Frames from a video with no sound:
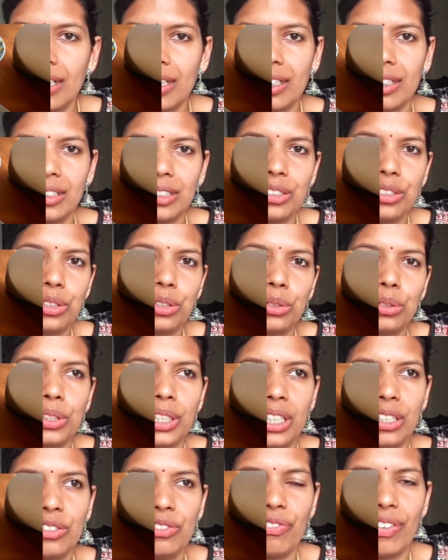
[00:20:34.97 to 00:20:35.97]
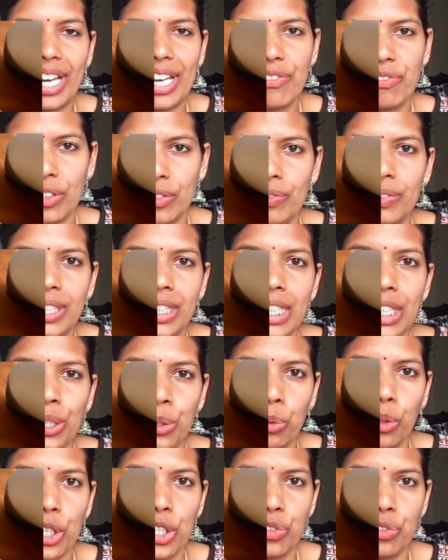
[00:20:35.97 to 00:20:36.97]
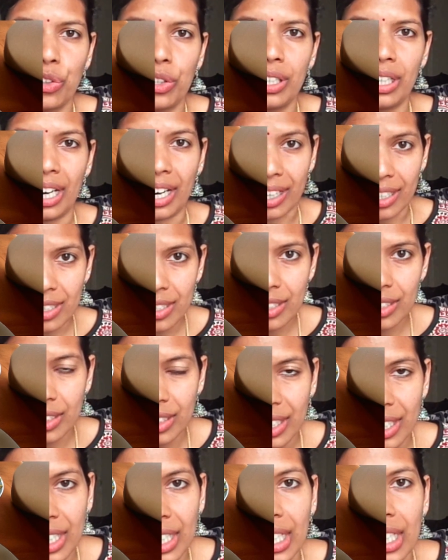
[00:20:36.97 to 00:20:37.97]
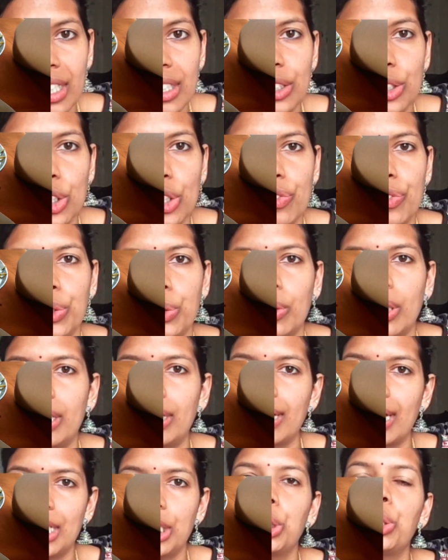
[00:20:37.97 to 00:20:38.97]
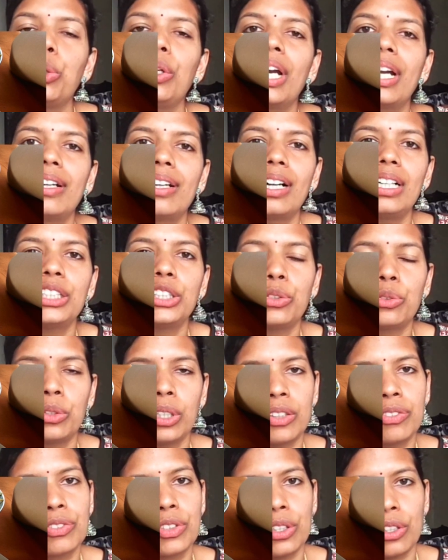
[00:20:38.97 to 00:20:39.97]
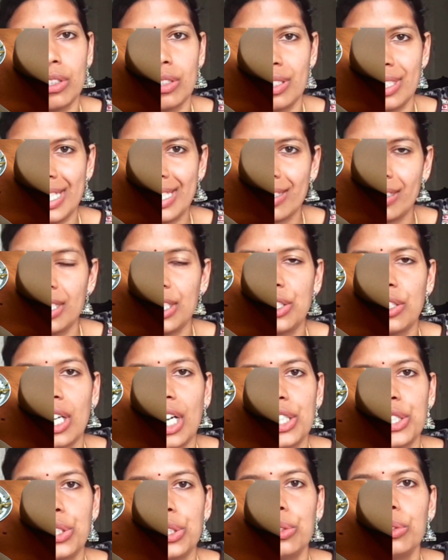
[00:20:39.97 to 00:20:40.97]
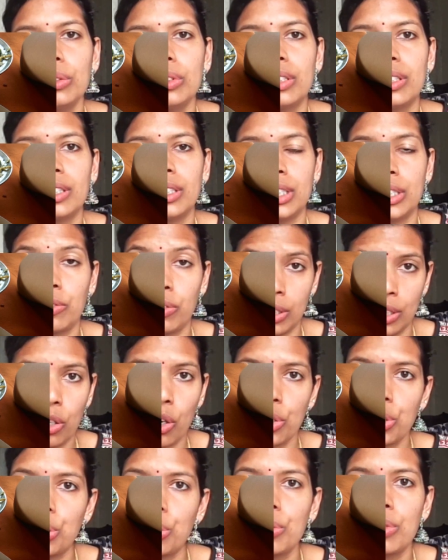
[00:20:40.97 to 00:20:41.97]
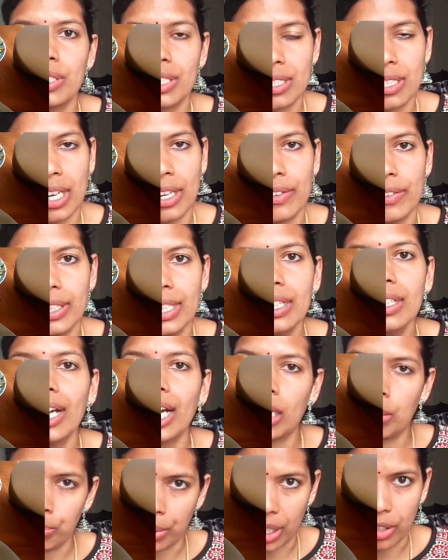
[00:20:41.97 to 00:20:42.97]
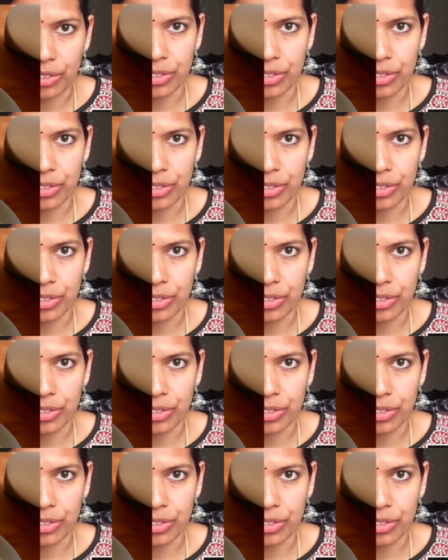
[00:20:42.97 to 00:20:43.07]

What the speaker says: So around 550 it was for us. So if you are again 3 adults, it would of course easily charge you, it will cost you 600 above,